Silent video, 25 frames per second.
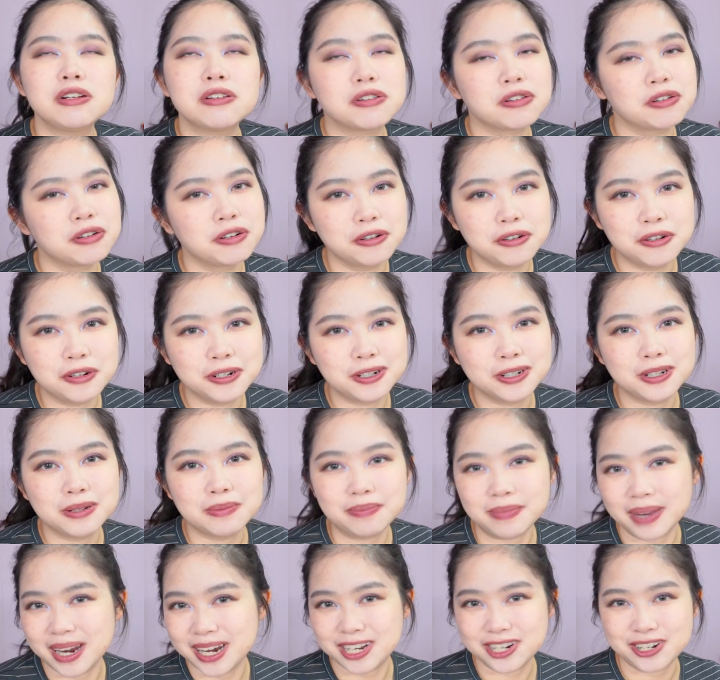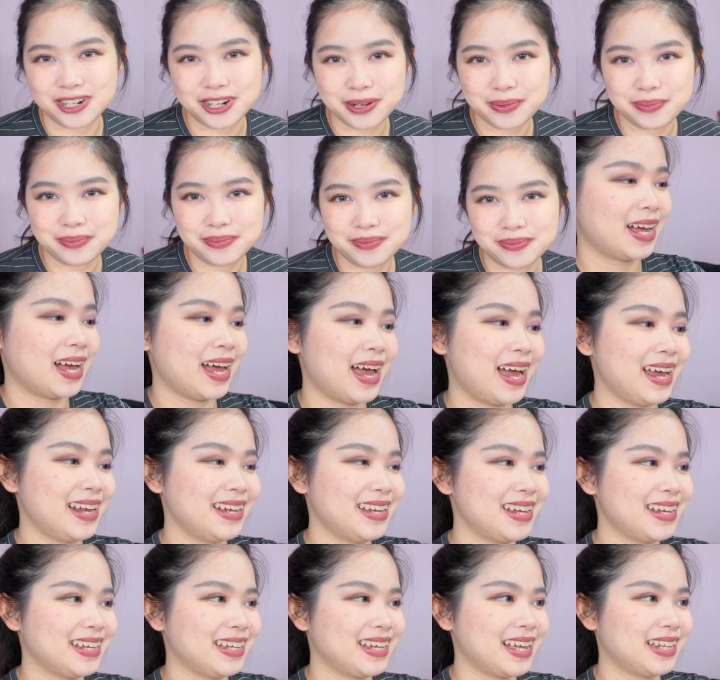through my trip. I
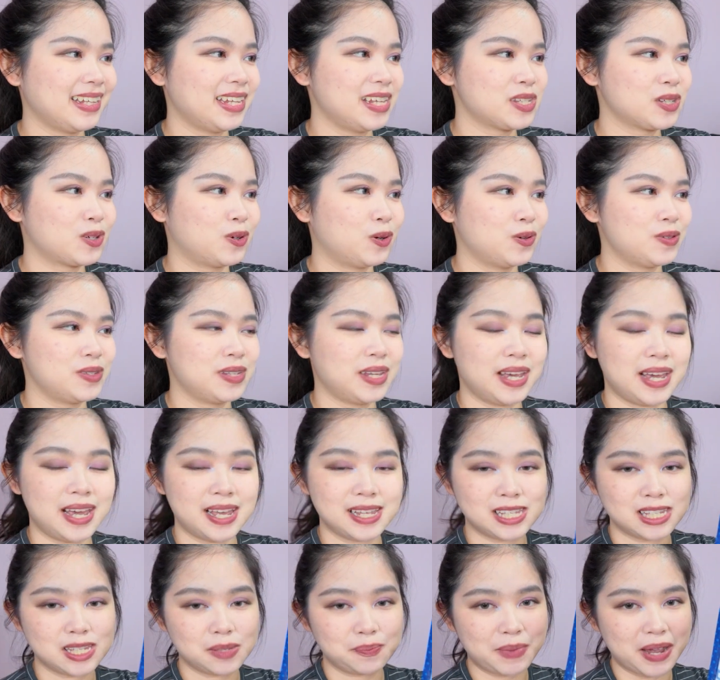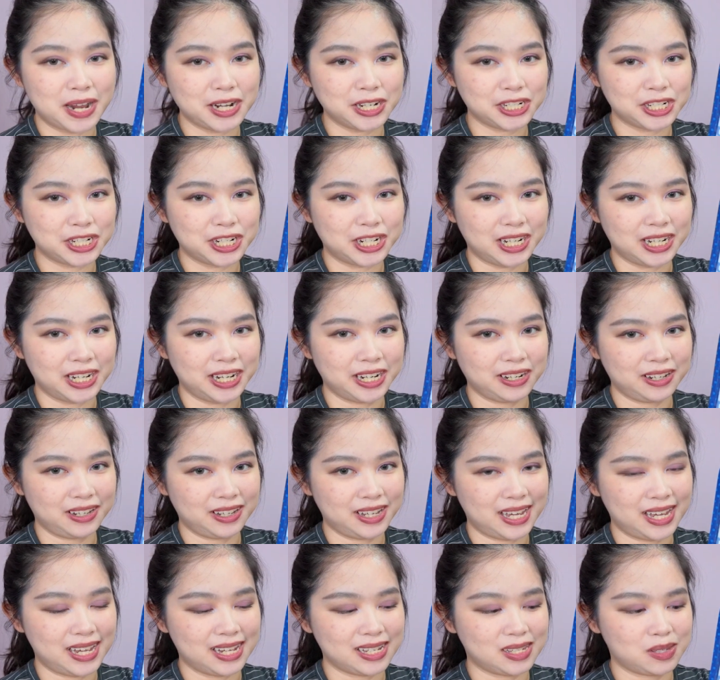did get this Kose sponge cleaner
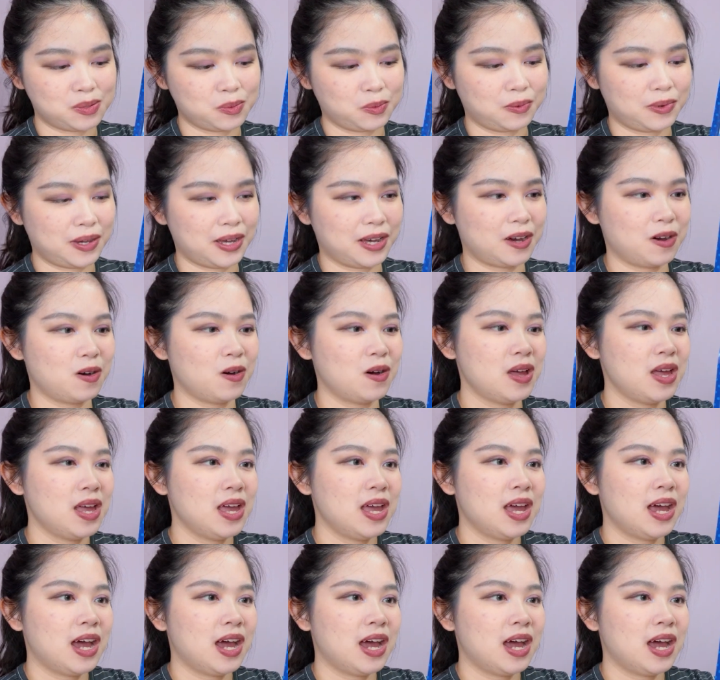as well.